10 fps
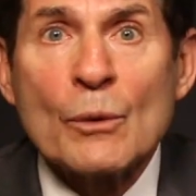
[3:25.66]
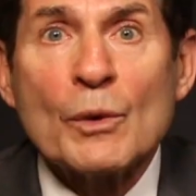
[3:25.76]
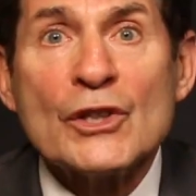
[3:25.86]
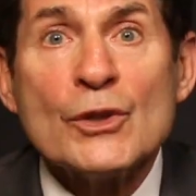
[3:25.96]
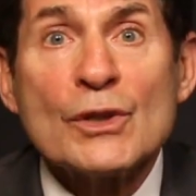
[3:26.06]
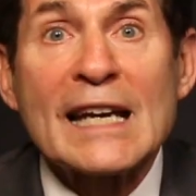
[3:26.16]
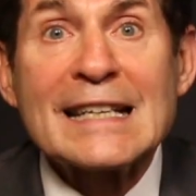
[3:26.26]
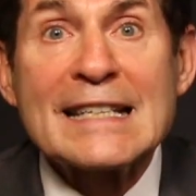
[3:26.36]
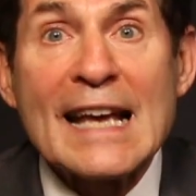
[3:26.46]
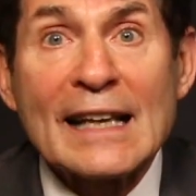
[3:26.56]
When you
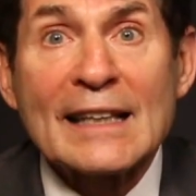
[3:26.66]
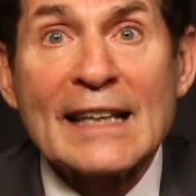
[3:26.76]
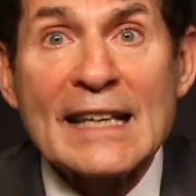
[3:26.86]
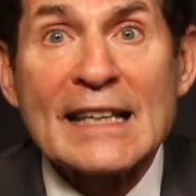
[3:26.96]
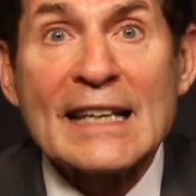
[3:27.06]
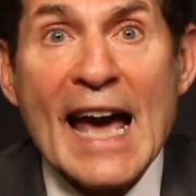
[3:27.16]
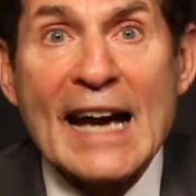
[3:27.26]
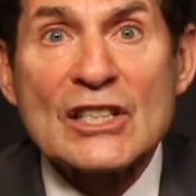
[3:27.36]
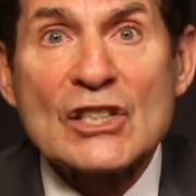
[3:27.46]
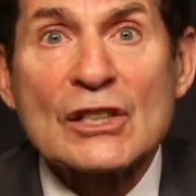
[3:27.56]
can delegate an
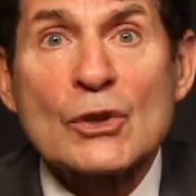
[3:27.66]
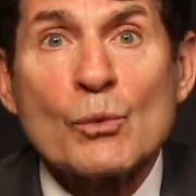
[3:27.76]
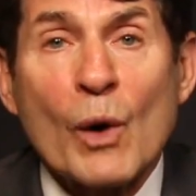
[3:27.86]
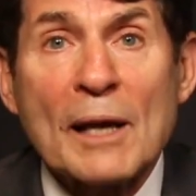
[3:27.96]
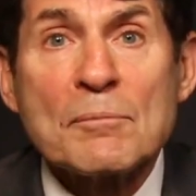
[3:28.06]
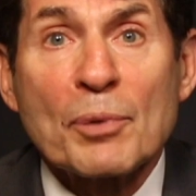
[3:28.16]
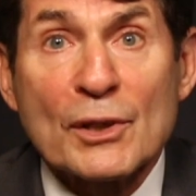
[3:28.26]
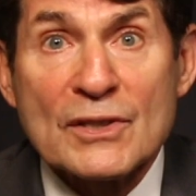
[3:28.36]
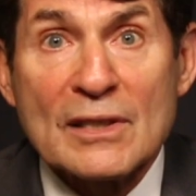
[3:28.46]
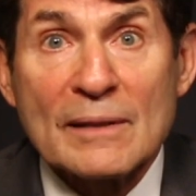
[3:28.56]
action to one
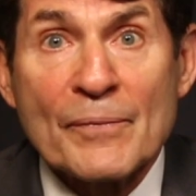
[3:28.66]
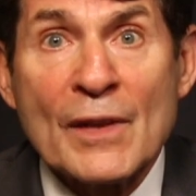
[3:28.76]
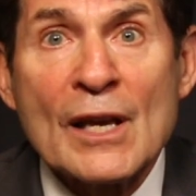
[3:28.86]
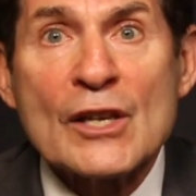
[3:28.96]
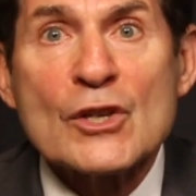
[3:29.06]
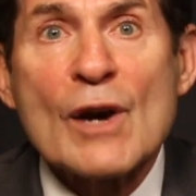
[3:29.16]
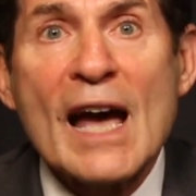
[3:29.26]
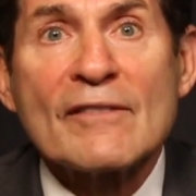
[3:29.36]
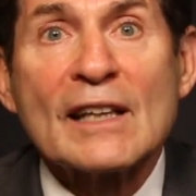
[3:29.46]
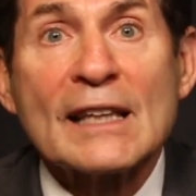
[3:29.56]
person, you
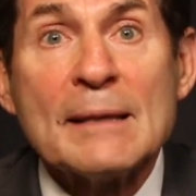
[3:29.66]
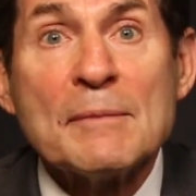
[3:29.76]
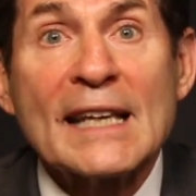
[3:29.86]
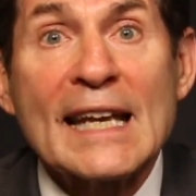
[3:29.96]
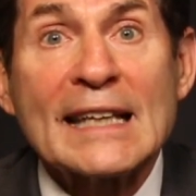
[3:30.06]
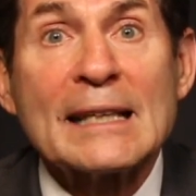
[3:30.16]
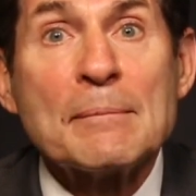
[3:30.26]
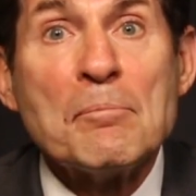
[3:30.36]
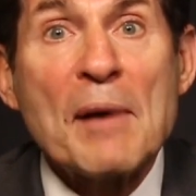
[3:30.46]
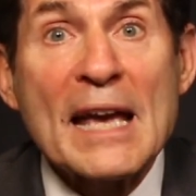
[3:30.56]
have
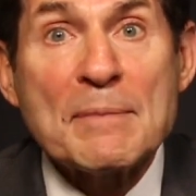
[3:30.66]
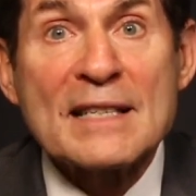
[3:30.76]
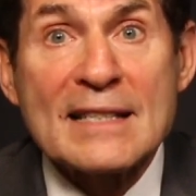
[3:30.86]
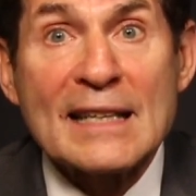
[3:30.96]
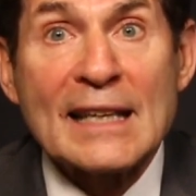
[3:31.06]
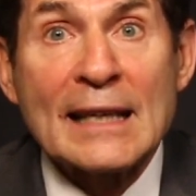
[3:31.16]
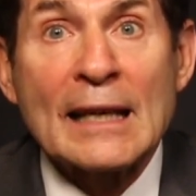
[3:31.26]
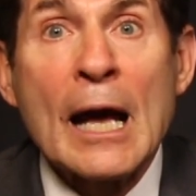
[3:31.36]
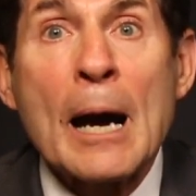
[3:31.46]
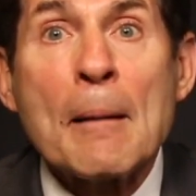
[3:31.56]
eliminated
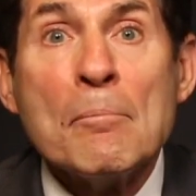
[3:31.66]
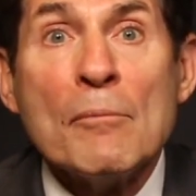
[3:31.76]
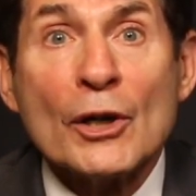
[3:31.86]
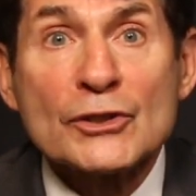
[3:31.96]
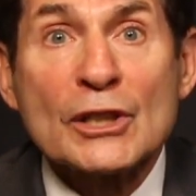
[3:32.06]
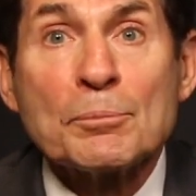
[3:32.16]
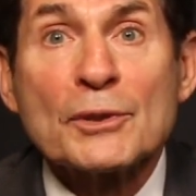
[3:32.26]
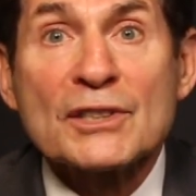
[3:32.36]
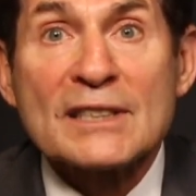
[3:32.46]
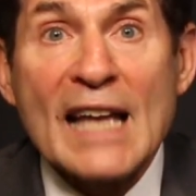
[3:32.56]
babysitting
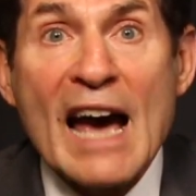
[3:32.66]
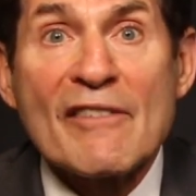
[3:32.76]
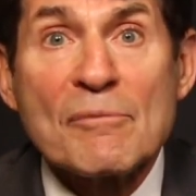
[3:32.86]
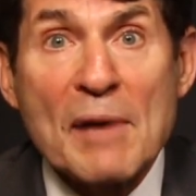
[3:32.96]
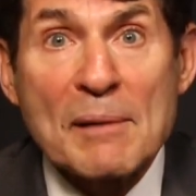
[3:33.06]
multiple staff